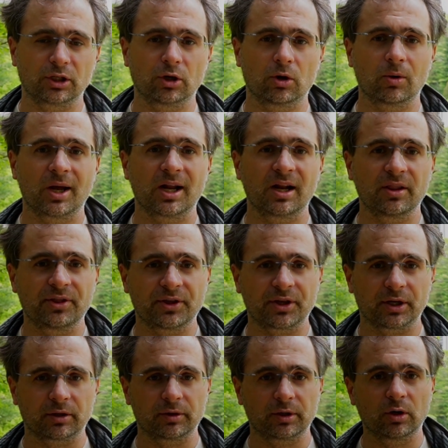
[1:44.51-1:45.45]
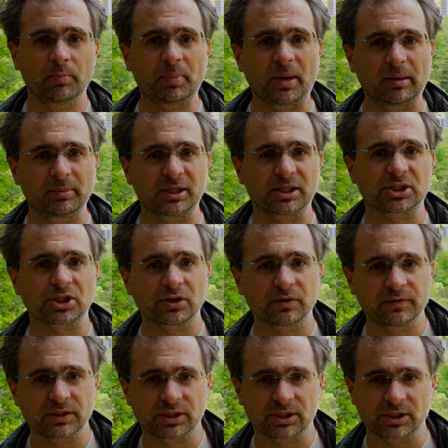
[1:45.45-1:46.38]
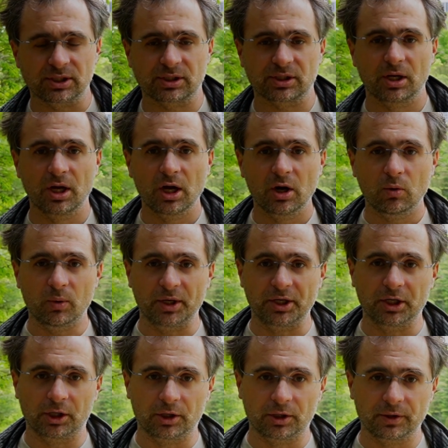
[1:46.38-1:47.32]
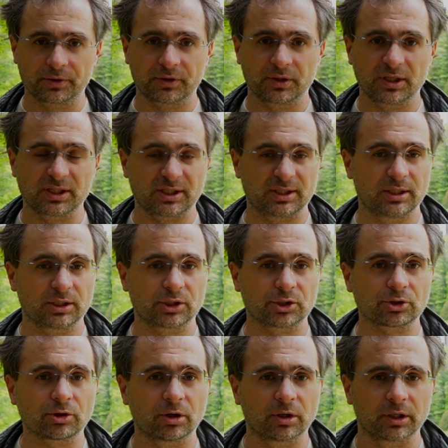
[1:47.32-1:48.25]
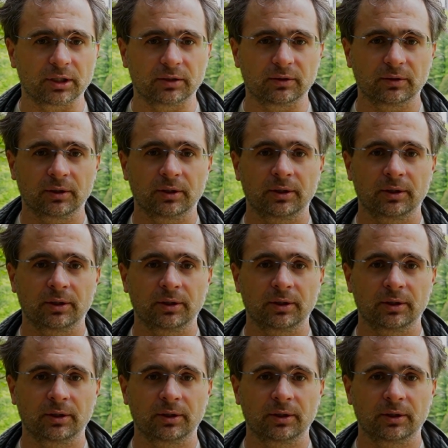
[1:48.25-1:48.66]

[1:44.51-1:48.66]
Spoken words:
no healthcare, no public services when Earth is destroyed.